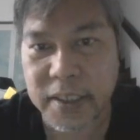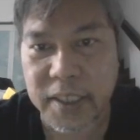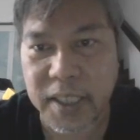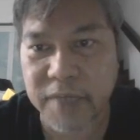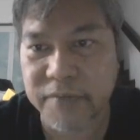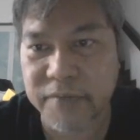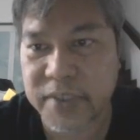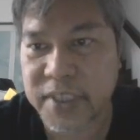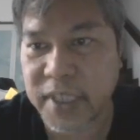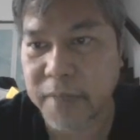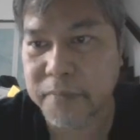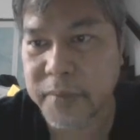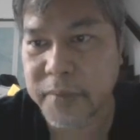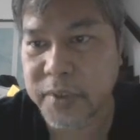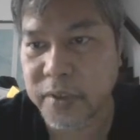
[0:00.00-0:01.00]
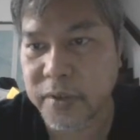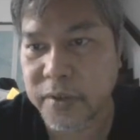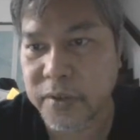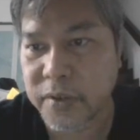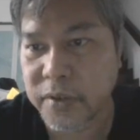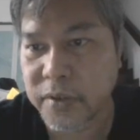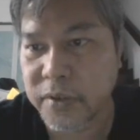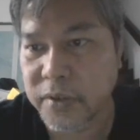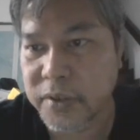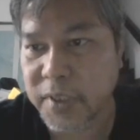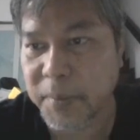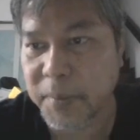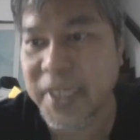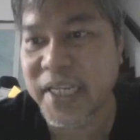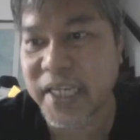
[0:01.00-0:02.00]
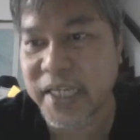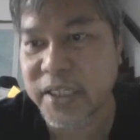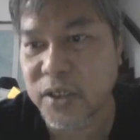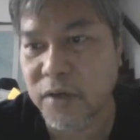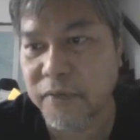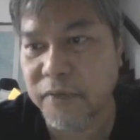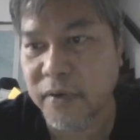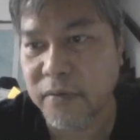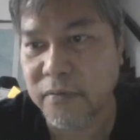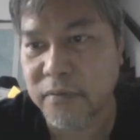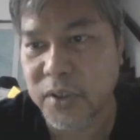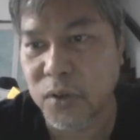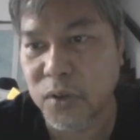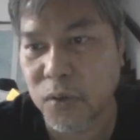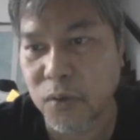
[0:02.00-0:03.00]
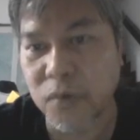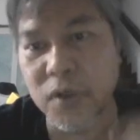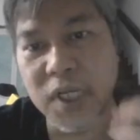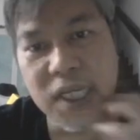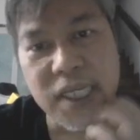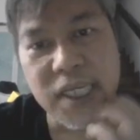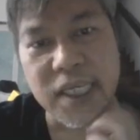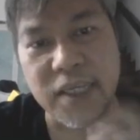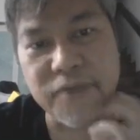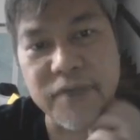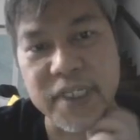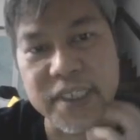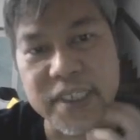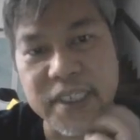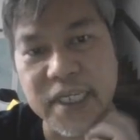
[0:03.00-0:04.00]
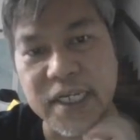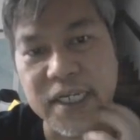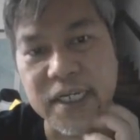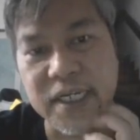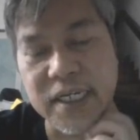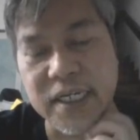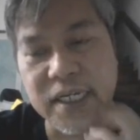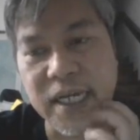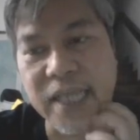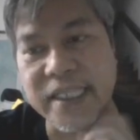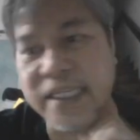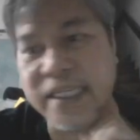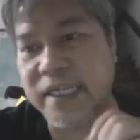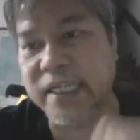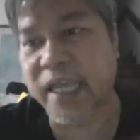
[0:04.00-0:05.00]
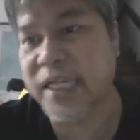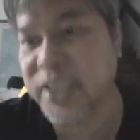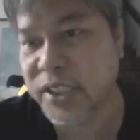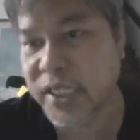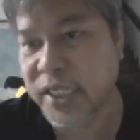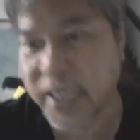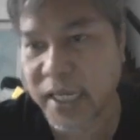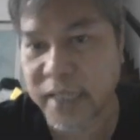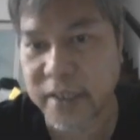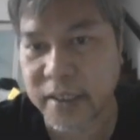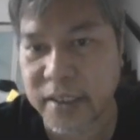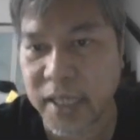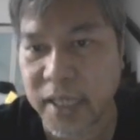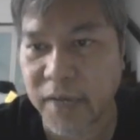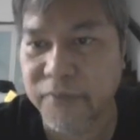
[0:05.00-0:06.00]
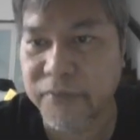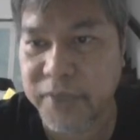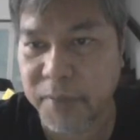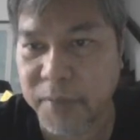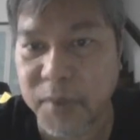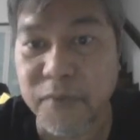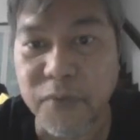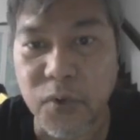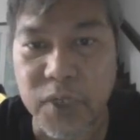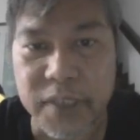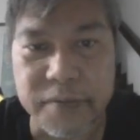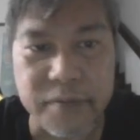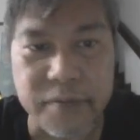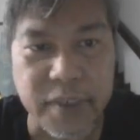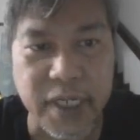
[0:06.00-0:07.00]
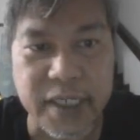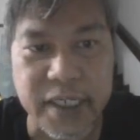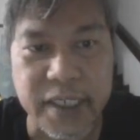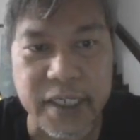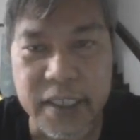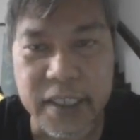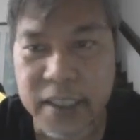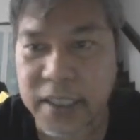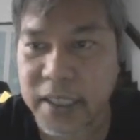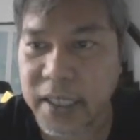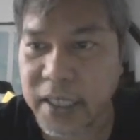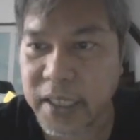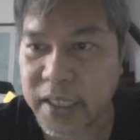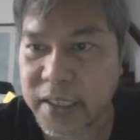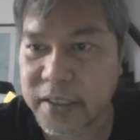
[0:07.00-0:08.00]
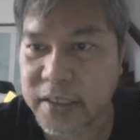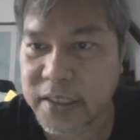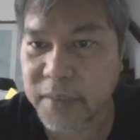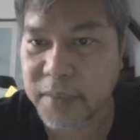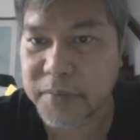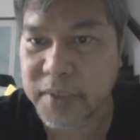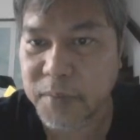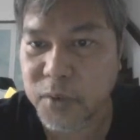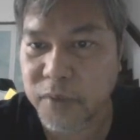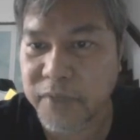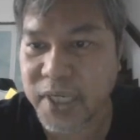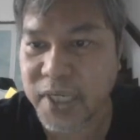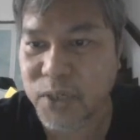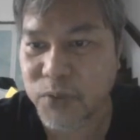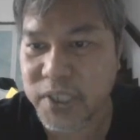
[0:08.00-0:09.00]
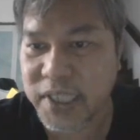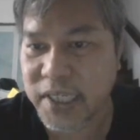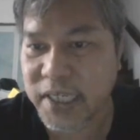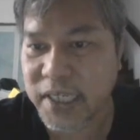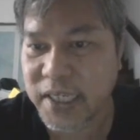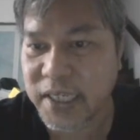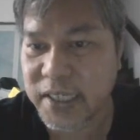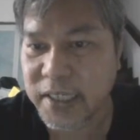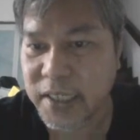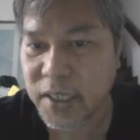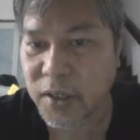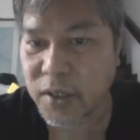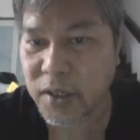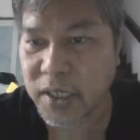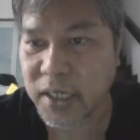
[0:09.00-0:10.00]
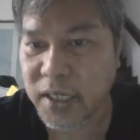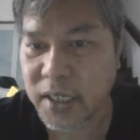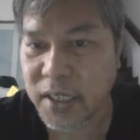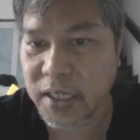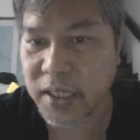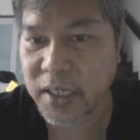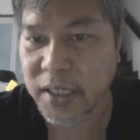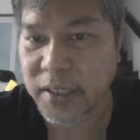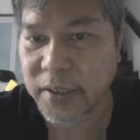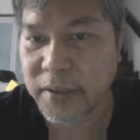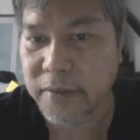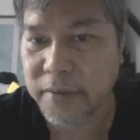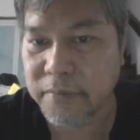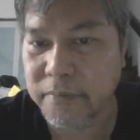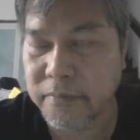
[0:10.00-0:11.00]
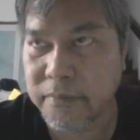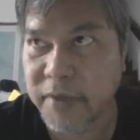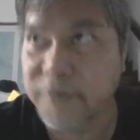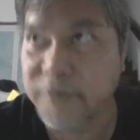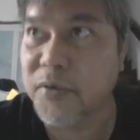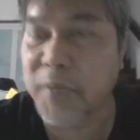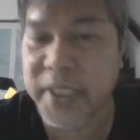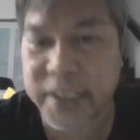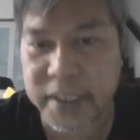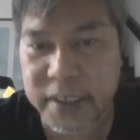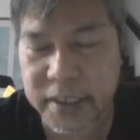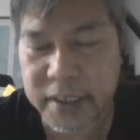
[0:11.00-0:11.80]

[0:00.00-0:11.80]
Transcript: given some, you know, some indication of, you know, if this article actually have some info regarding uh, some sort of equity uh, information,